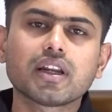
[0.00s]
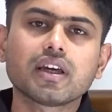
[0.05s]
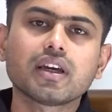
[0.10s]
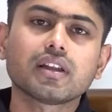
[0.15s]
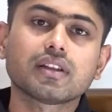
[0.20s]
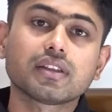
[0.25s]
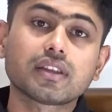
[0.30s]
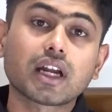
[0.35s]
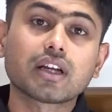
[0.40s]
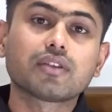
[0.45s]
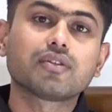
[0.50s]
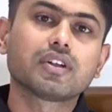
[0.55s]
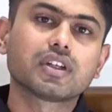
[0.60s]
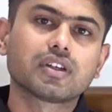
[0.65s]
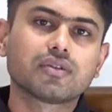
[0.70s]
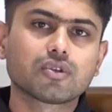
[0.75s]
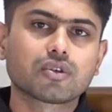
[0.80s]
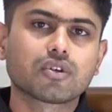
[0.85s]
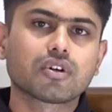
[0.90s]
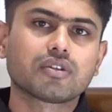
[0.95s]
day, that will
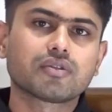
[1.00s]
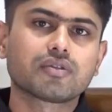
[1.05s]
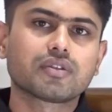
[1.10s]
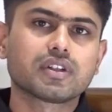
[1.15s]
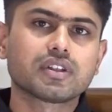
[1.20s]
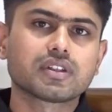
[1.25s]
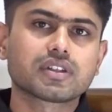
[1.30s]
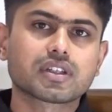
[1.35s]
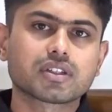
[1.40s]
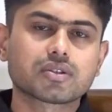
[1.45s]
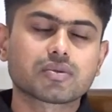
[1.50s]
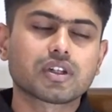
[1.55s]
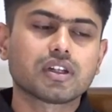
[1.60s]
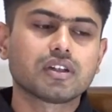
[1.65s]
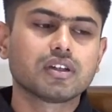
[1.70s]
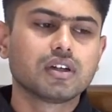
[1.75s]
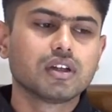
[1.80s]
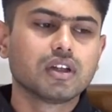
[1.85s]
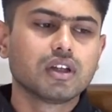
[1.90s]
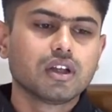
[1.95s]
give you confidence as well.
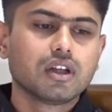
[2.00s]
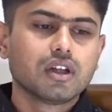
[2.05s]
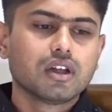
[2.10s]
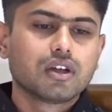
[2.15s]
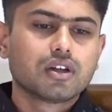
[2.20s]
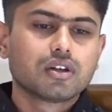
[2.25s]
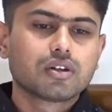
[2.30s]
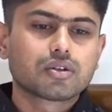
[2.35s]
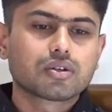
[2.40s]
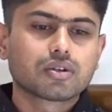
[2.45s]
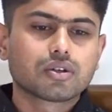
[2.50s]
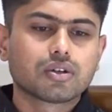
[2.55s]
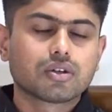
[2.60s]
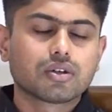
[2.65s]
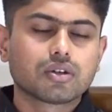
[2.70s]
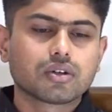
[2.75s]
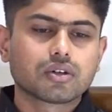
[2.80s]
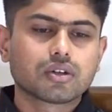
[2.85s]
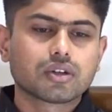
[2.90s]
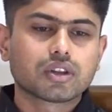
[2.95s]

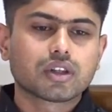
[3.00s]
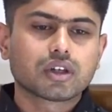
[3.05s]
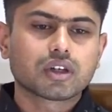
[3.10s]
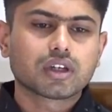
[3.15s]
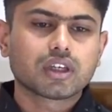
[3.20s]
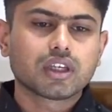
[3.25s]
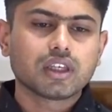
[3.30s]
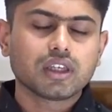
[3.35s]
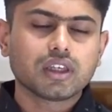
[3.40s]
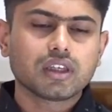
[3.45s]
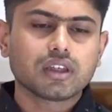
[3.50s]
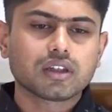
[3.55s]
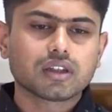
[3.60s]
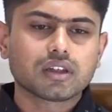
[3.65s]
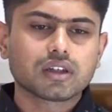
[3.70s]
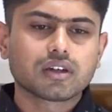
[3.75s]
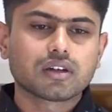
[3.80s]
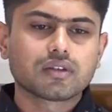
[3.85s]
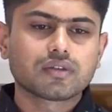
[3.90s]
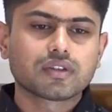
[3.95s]
So the
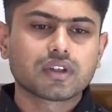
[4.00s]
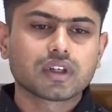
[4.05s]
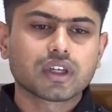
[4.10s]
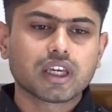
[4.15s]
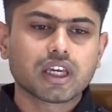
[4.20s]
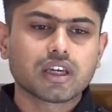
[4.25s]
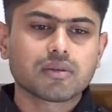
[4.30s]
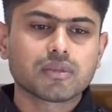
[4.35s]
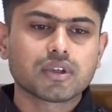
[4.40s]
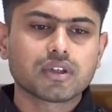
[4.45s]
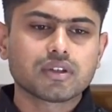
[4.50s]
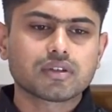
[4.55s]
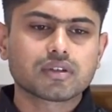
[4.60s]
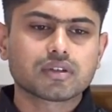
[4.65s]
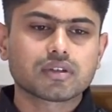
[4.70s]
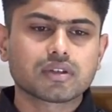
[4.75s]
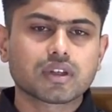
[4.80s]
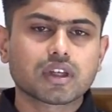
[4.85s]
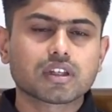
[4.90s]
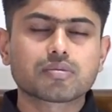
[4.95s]
key of the game
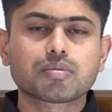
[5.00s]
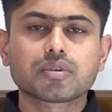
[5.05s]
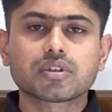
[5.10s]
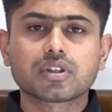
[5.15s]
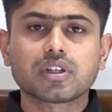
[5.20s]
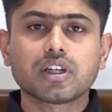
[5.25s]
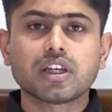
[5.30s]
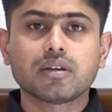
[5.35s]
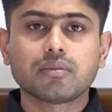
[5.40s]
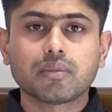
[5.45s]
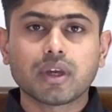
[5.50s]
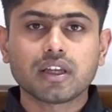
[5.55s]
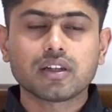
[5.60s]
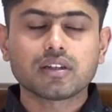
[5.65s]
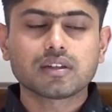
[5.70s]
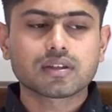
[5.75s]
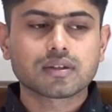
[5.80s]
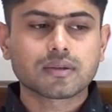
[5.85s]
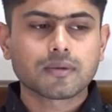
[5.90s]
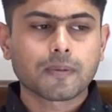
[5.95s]
is, especially in
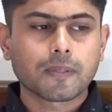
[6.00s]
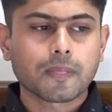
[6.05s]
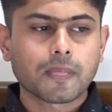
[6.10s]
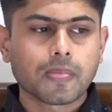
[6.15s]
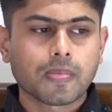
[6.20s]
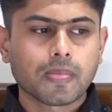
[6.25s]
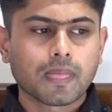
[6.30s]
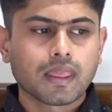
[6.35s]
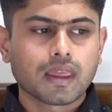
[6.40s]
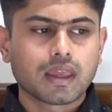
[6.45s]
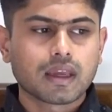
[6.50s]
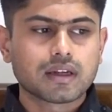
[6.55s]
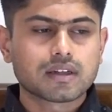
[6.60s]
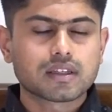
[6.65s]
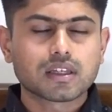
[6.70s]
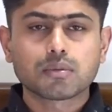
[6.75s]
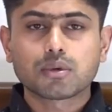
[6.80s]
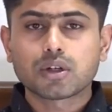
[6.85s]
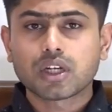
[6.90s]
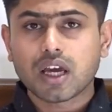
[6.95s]
mains,
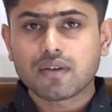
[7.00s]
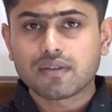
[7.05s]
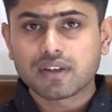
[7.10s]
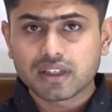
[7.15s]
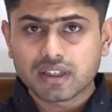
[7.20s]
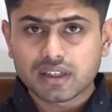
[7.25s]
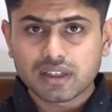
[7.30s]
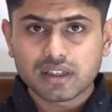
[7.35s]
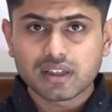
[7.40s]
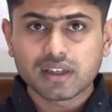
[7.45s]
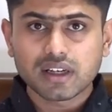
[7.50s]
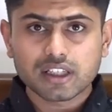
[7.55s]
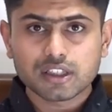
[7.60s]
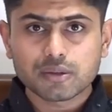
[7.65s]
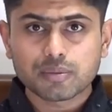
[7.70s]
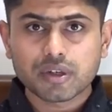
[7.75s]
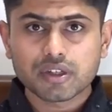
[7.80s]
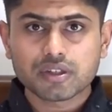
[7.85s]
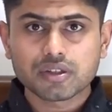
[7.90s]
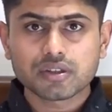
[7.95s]
it's about having clear
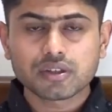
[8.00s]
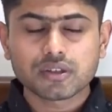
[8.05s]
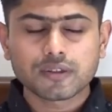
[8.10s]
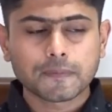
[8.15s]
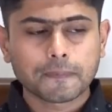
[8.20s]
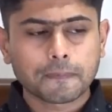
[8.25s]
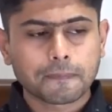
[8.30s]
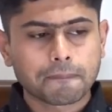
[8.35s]
expression,